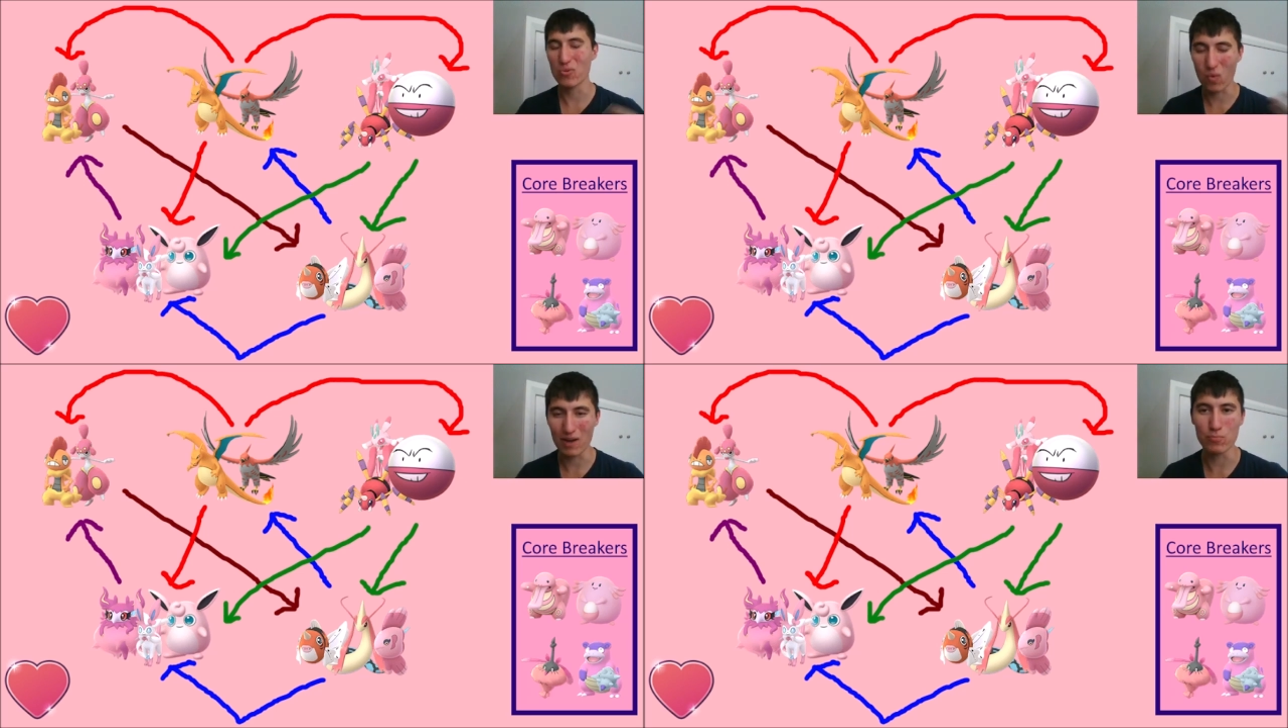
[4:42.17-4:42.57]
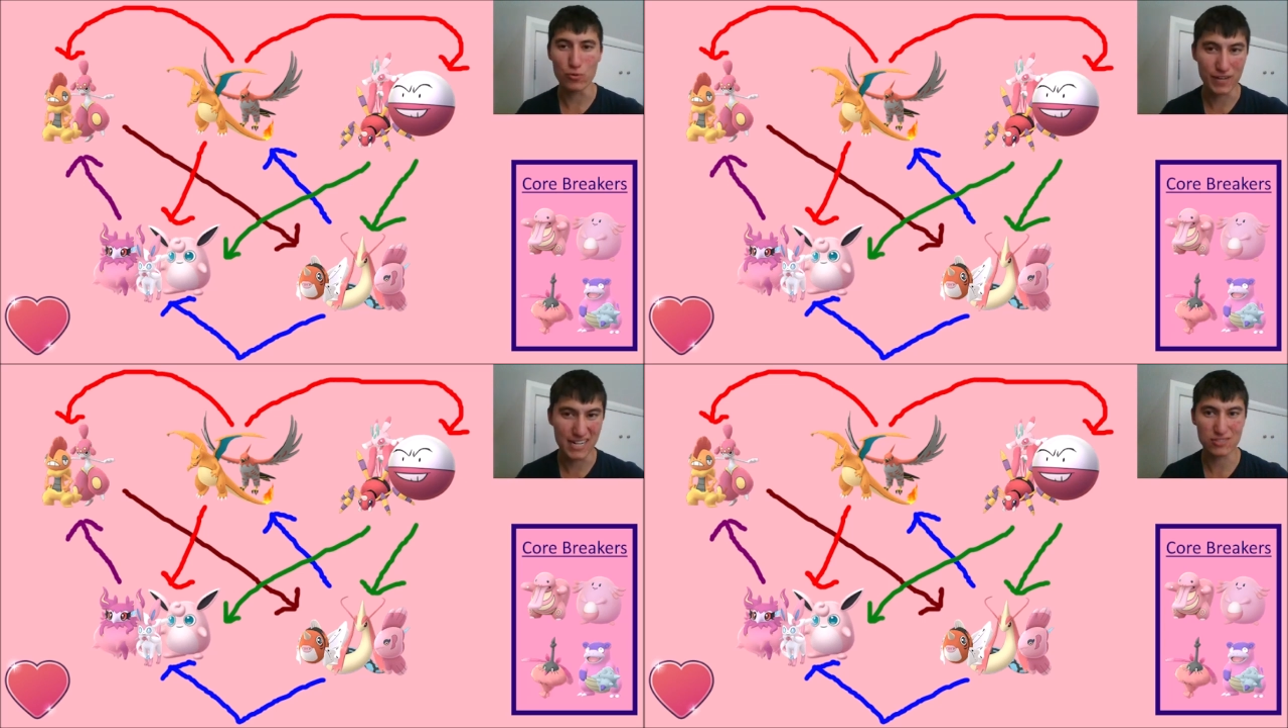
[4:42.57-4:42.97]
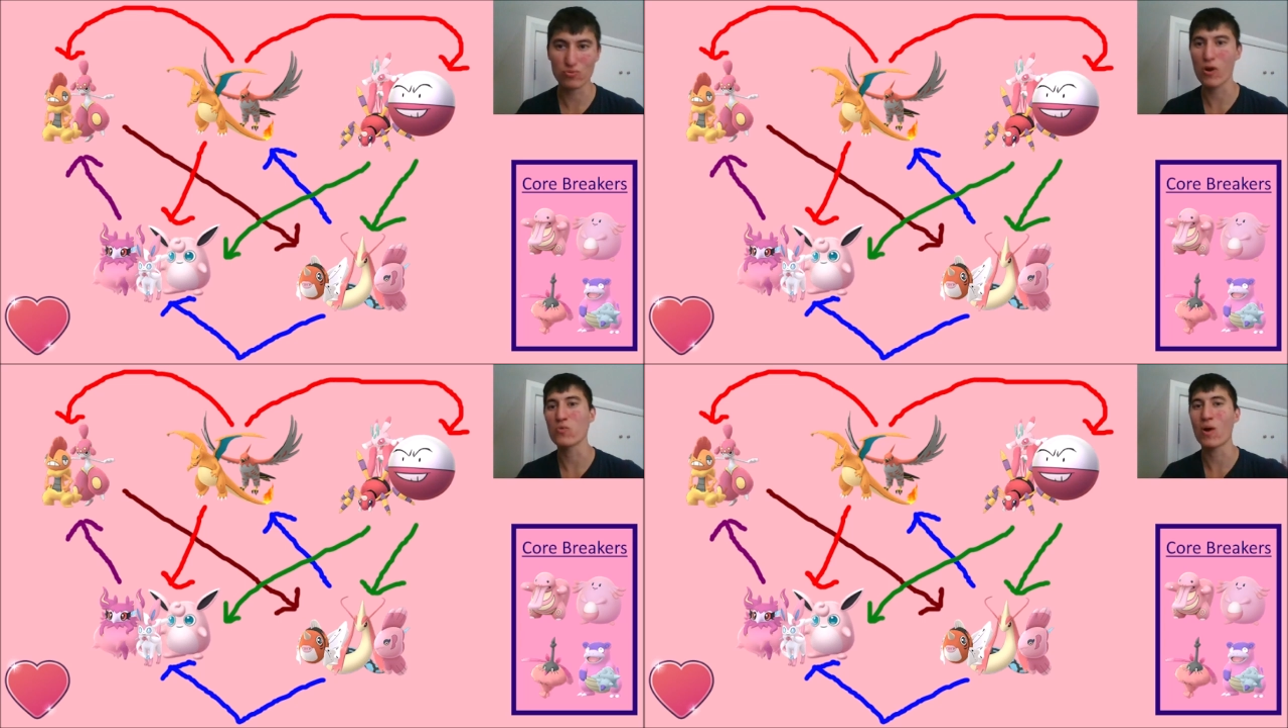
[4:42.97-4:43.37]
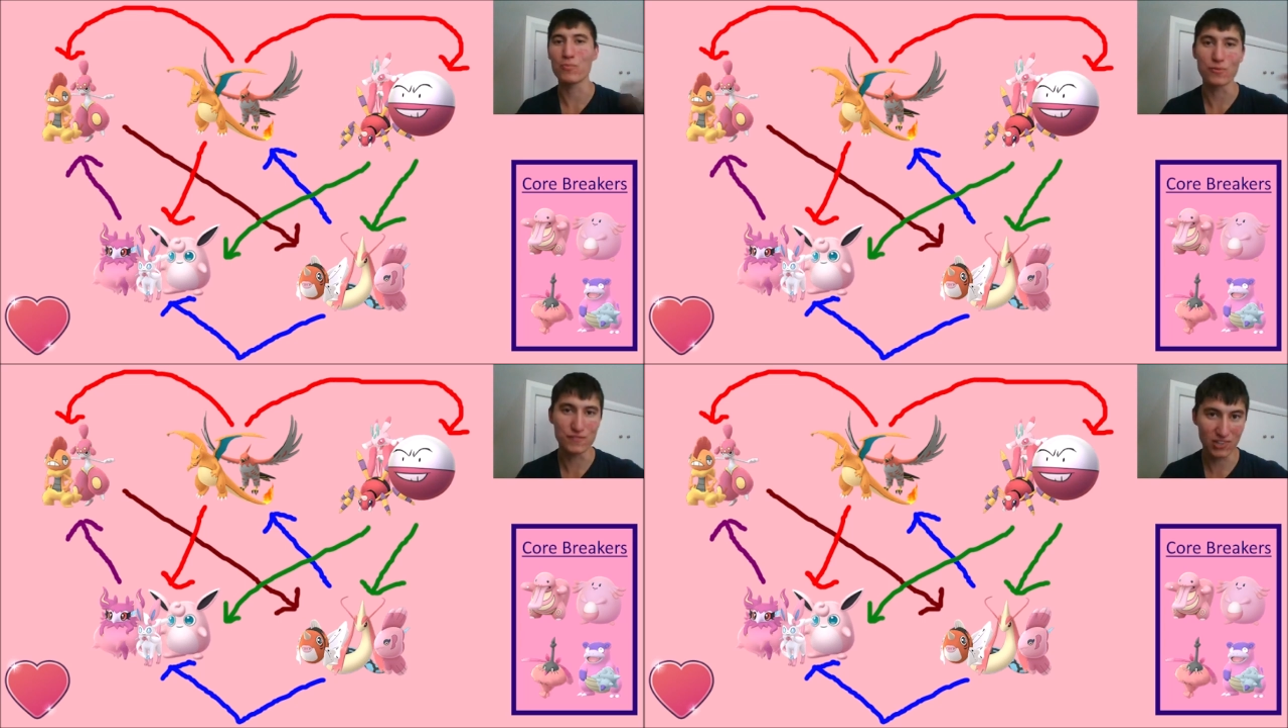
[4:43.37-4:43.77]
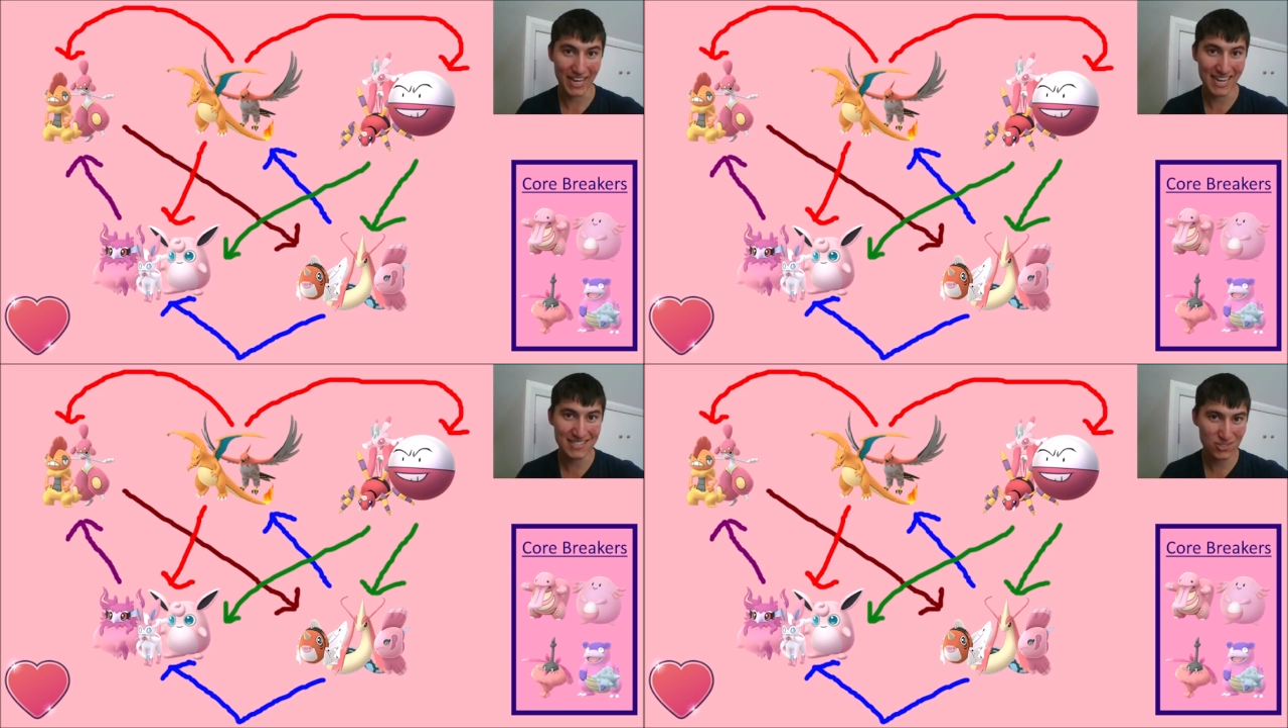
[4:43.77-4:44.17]
what move gets thrown, what move
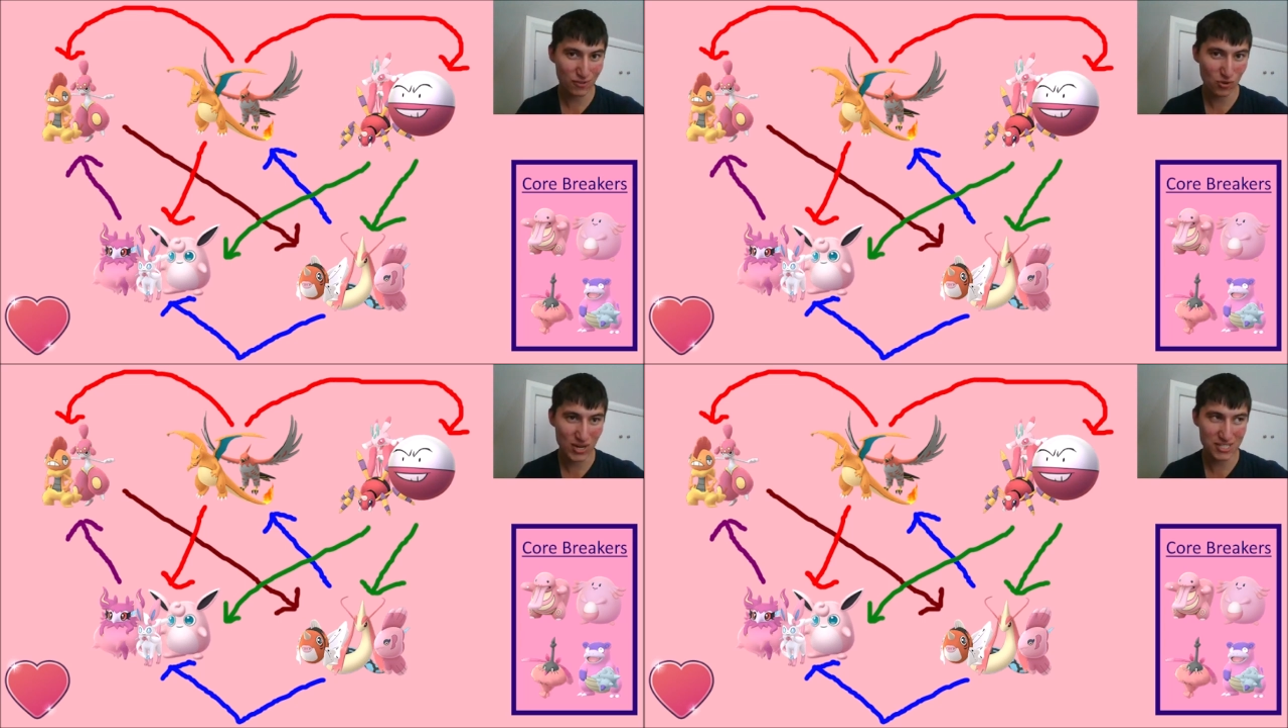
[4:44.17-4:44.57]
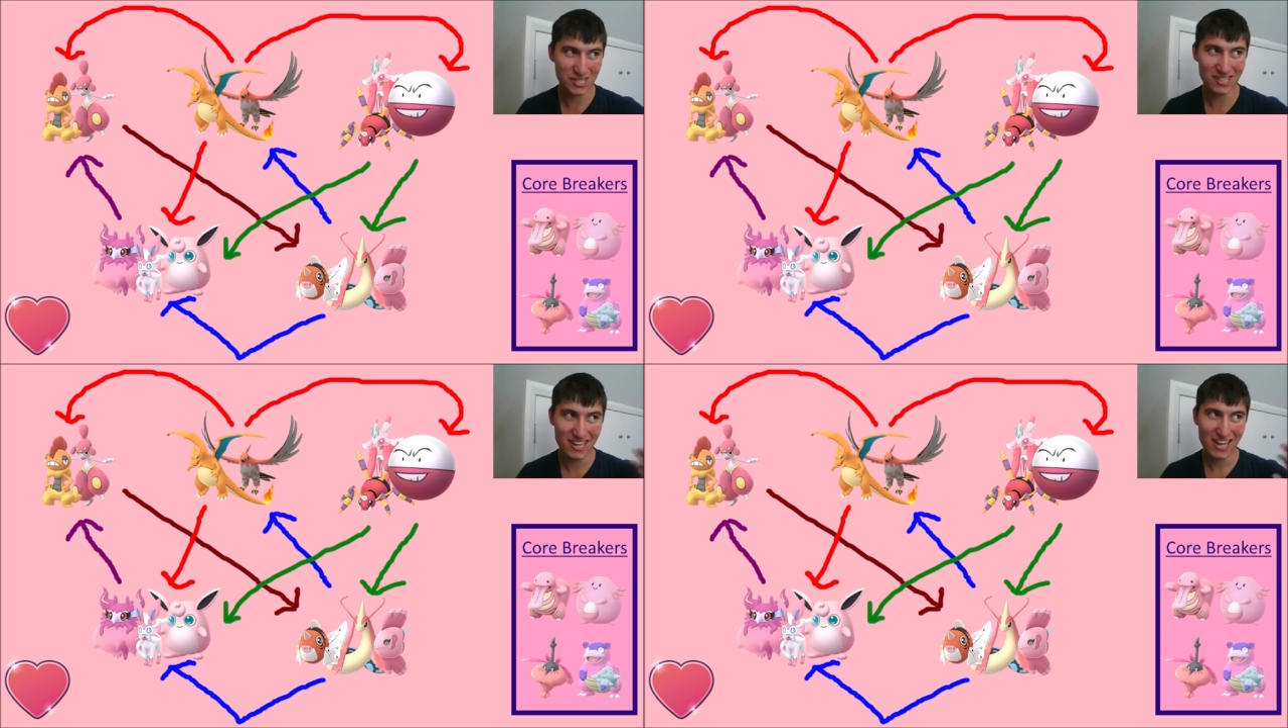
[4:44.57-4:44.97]
lands sort of question.